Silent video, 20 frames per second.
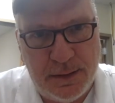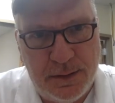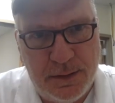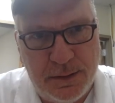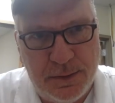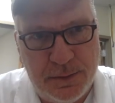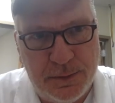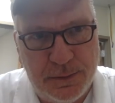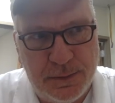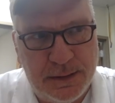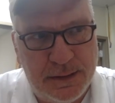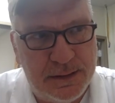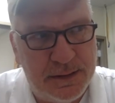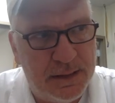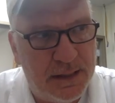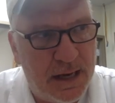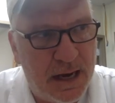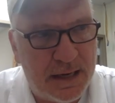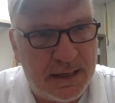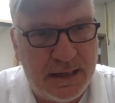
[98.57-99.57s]
do is
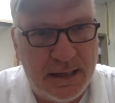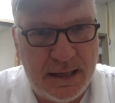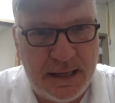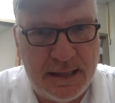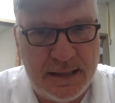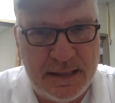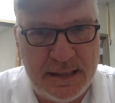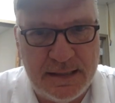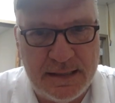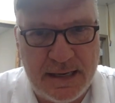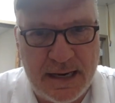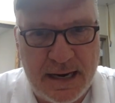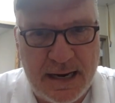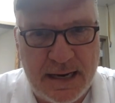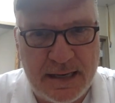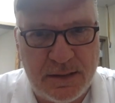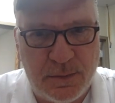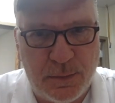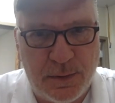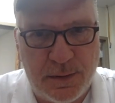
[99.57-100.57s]
inoculate these
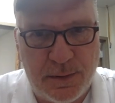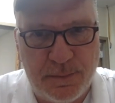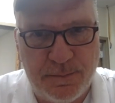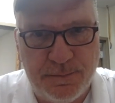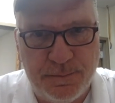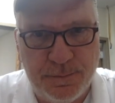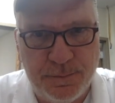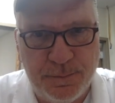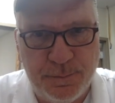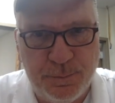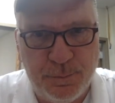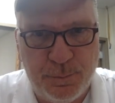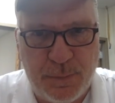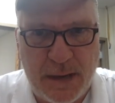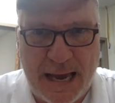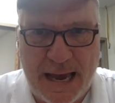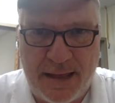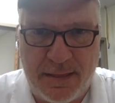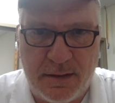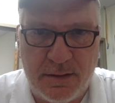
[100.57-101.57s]
guys with
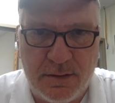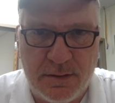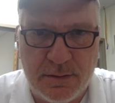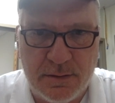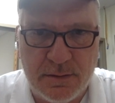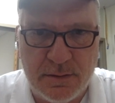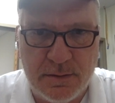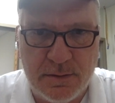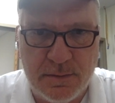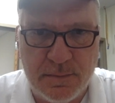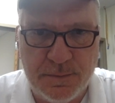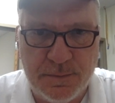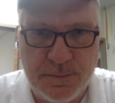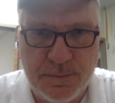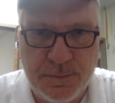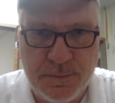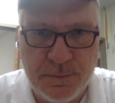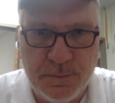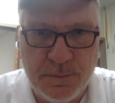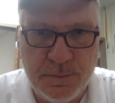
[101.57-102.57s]
pathogens.
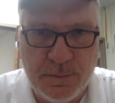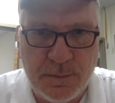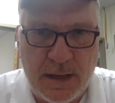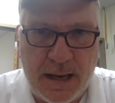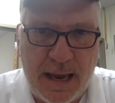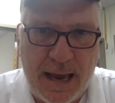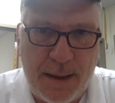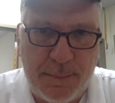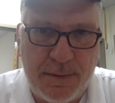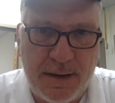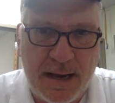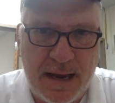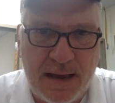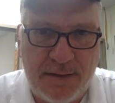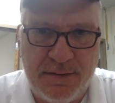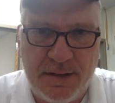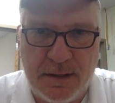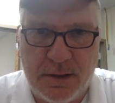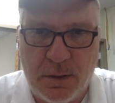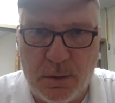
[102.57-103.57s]
I happen to have
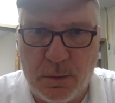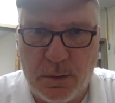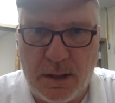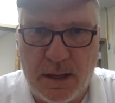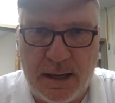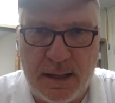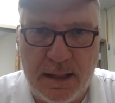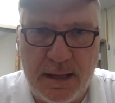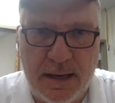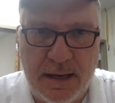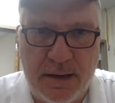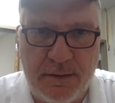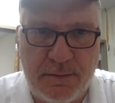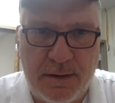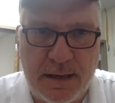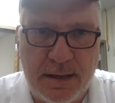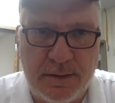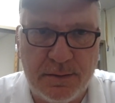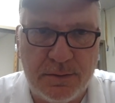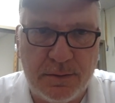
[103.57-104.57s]
E. coli laying
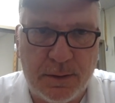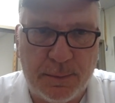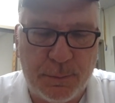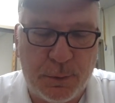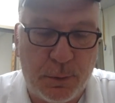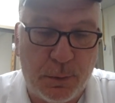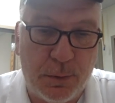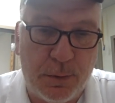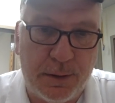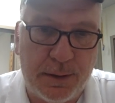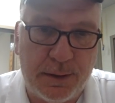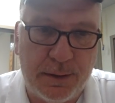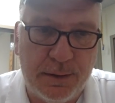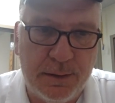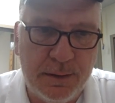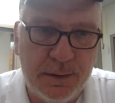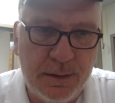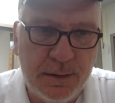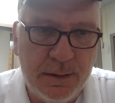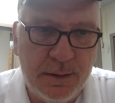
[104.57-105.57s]
around, so I'm growing
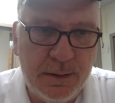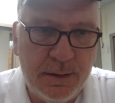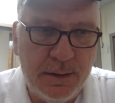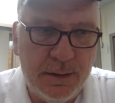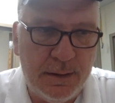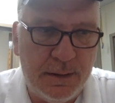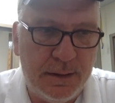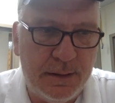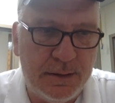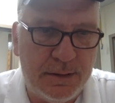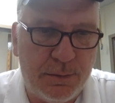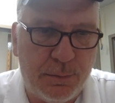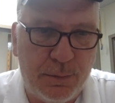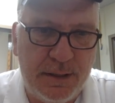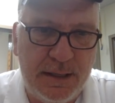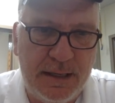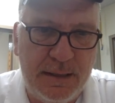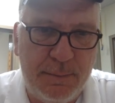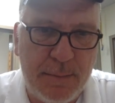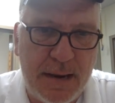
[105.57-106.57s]
this
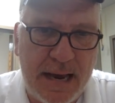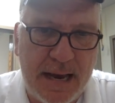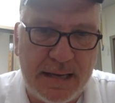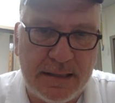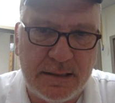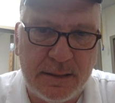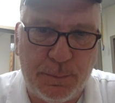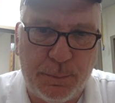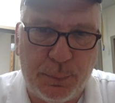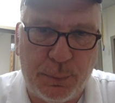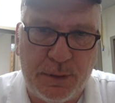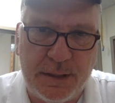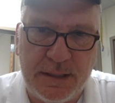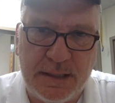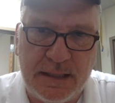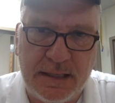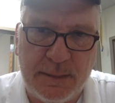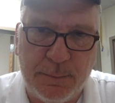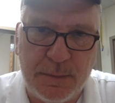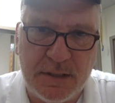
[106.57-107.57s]
3D mask
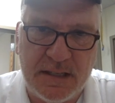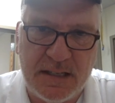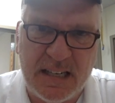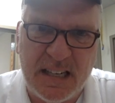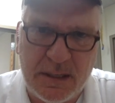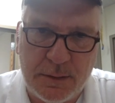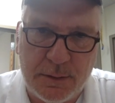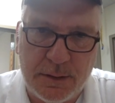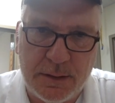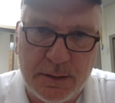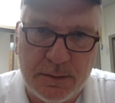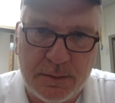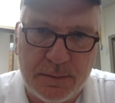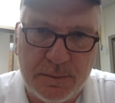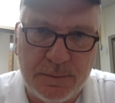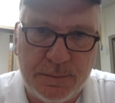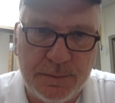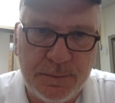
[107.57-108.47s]
printing material,